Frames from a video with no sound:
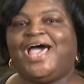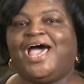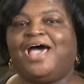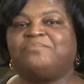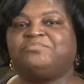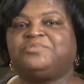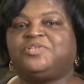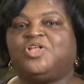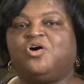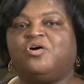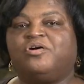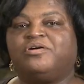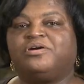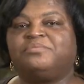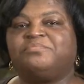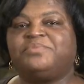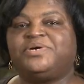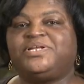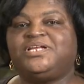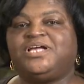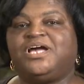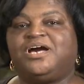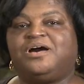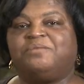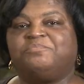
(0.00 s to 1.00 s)
I'm Laura
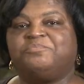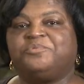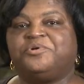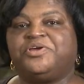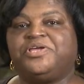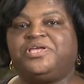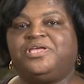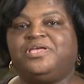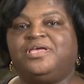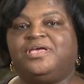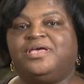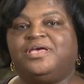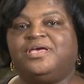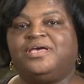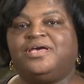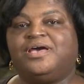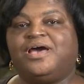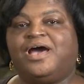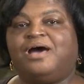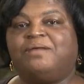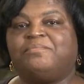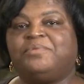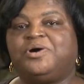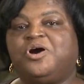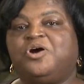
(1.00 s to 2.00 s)
Montgomery.
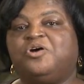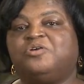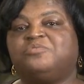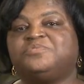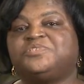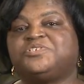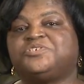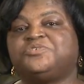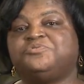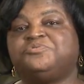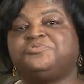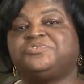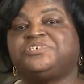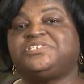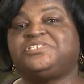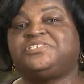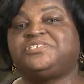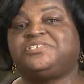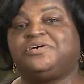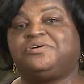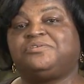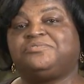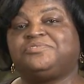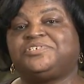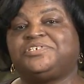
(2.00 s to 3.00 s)
I'm a homeschool
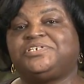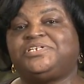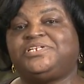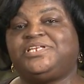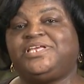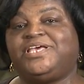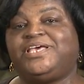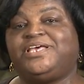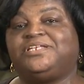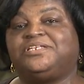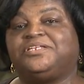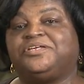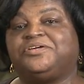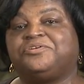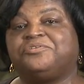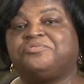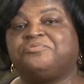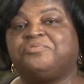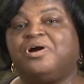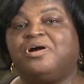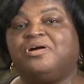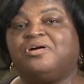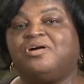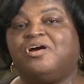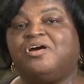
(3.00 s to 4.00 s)
consultant in Little
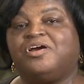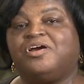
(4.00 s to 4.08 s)
Rock,